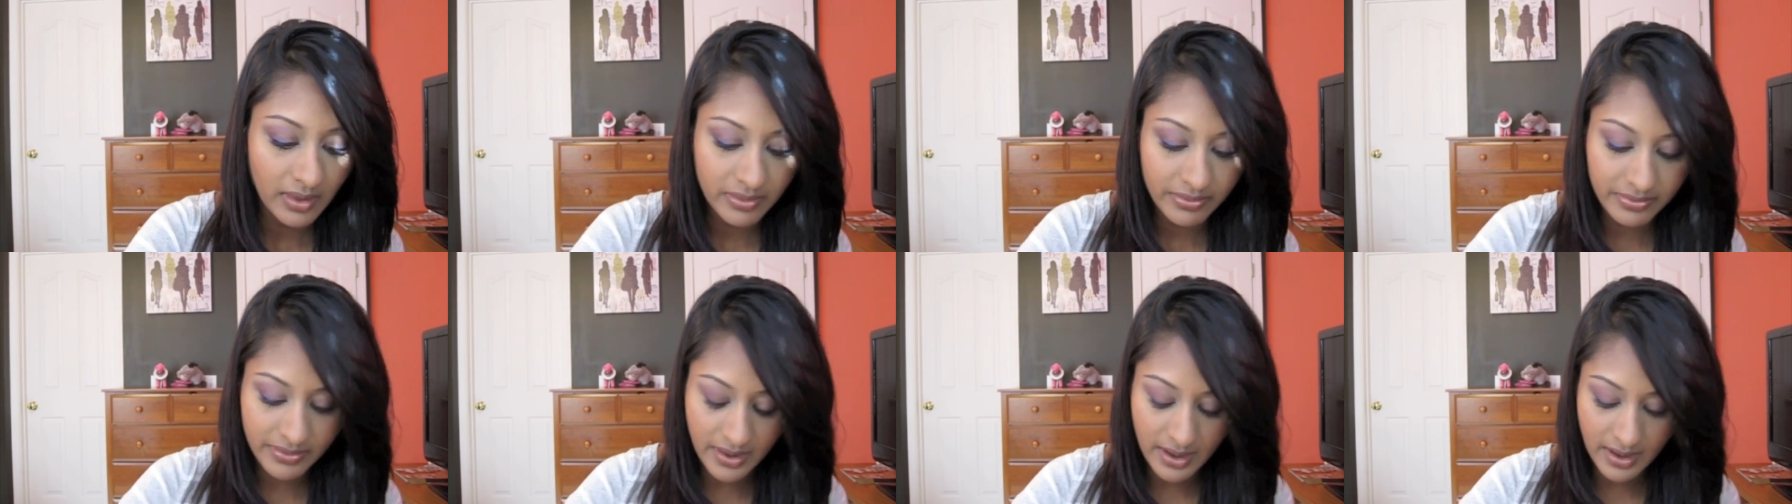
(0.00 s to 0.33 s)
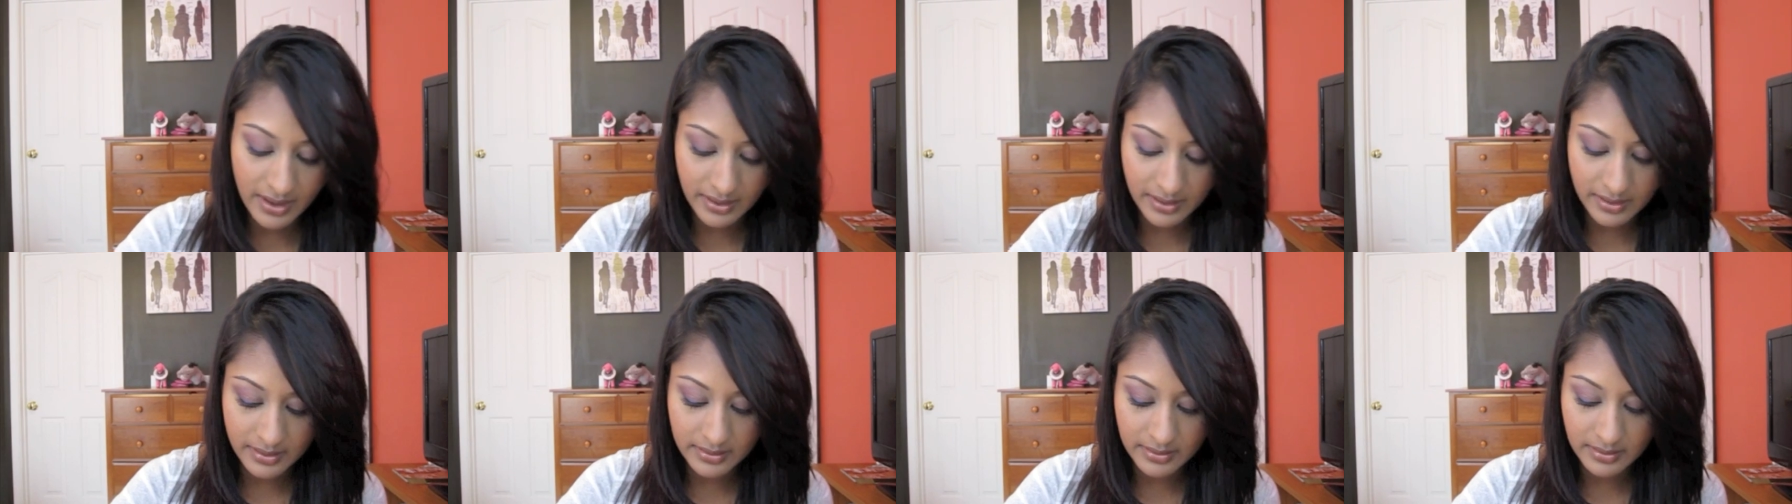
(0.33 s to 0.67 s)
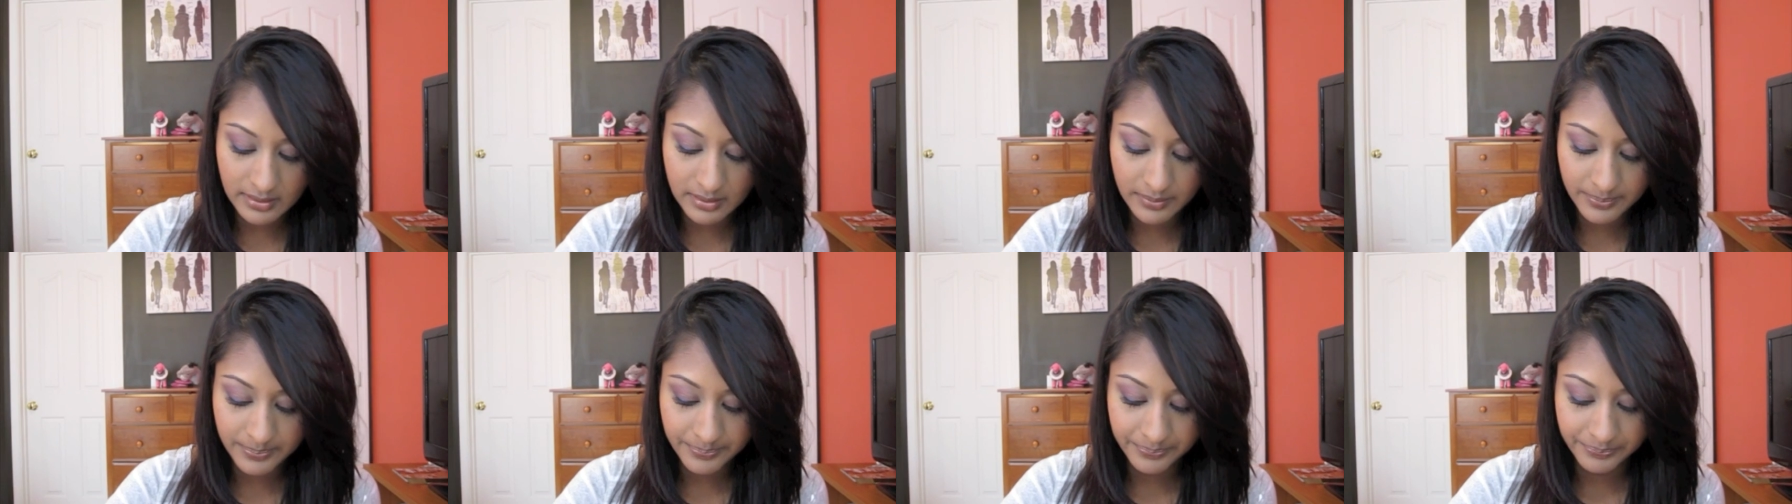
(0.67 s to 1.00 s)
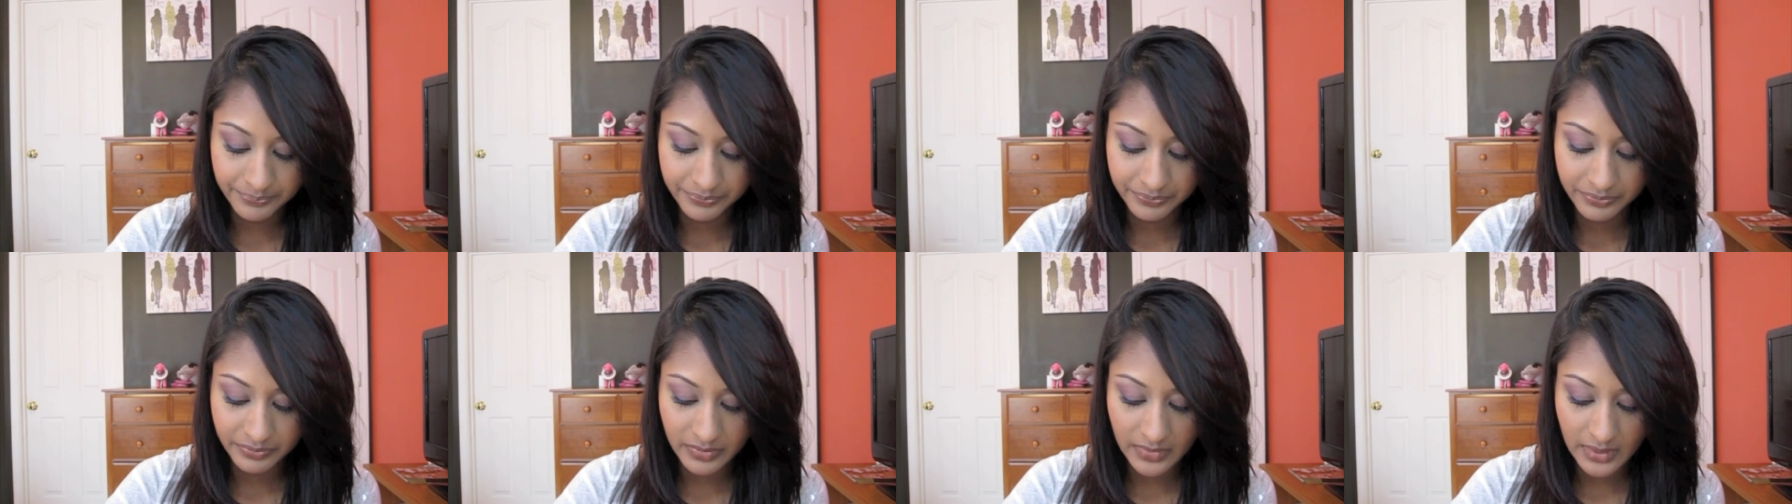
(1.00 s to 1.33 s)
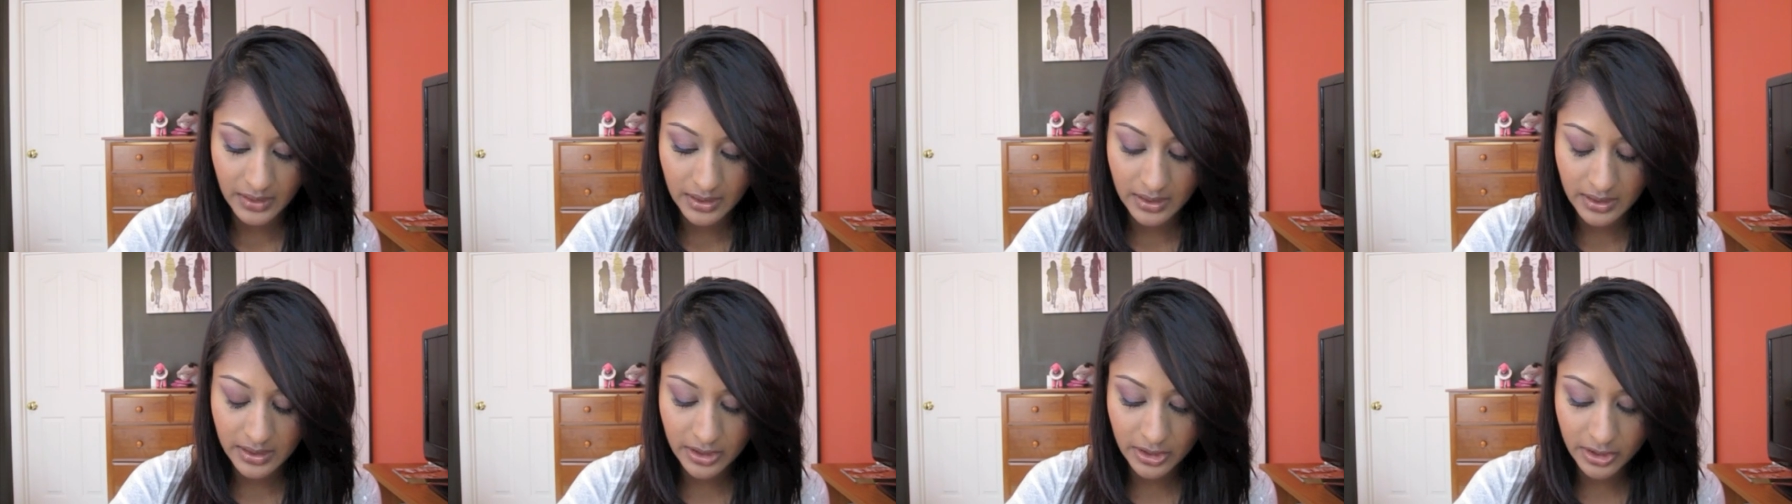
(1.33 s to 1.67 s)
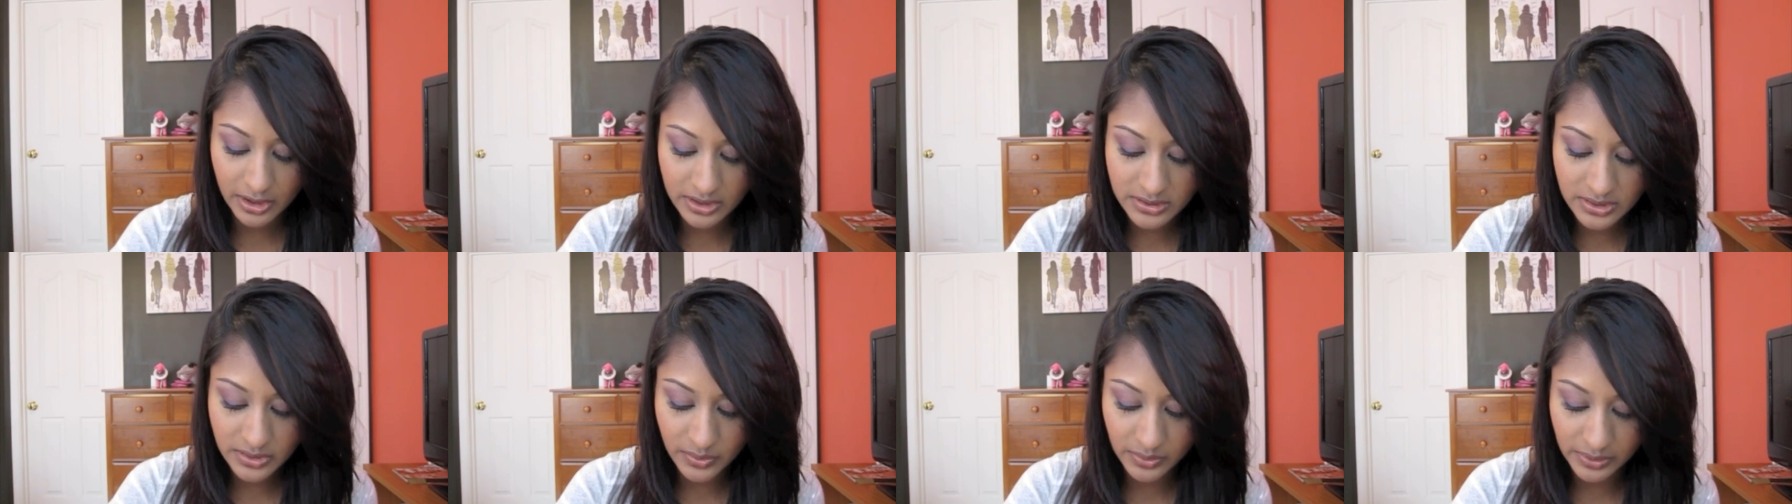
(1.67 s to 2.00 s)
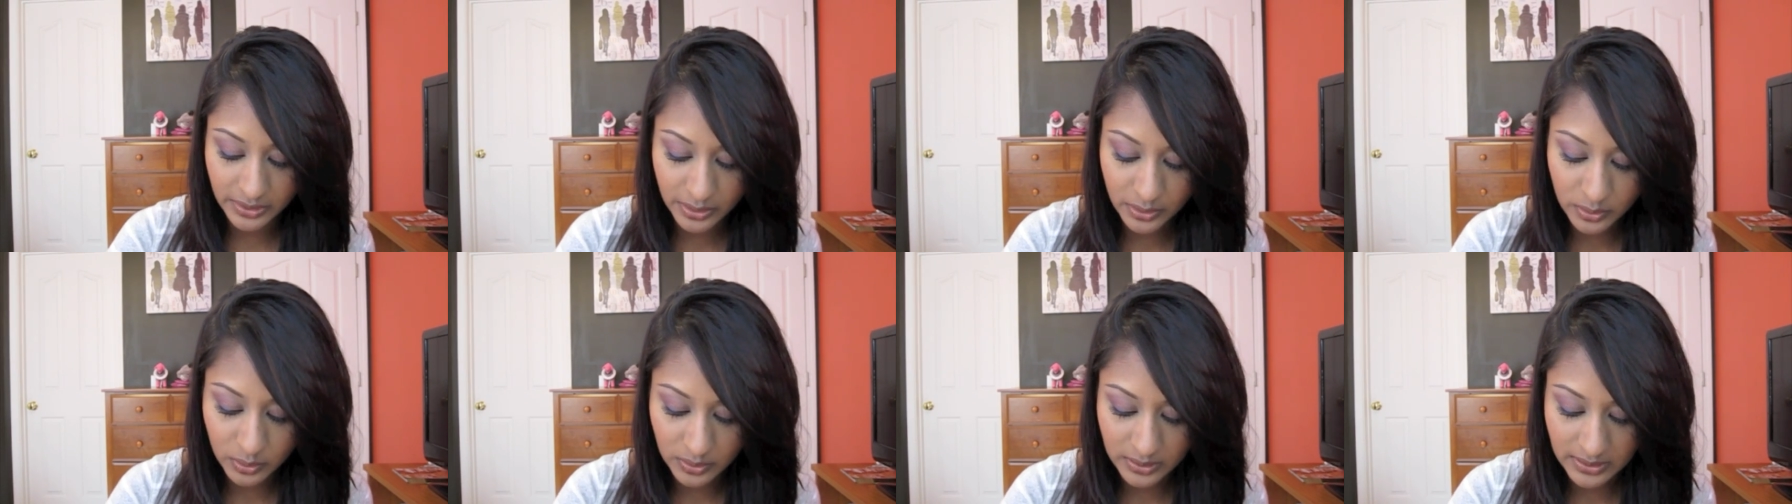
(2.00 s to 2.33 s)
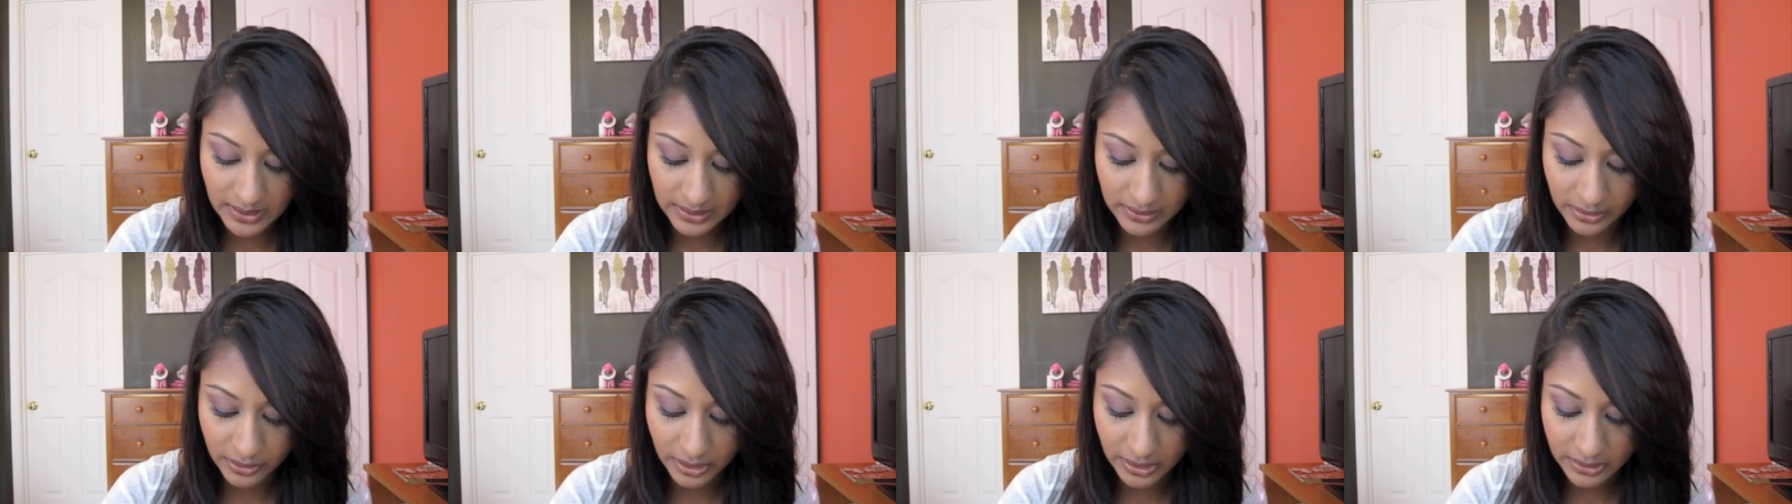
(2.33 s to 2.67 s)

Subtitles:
Then here's a really cool color.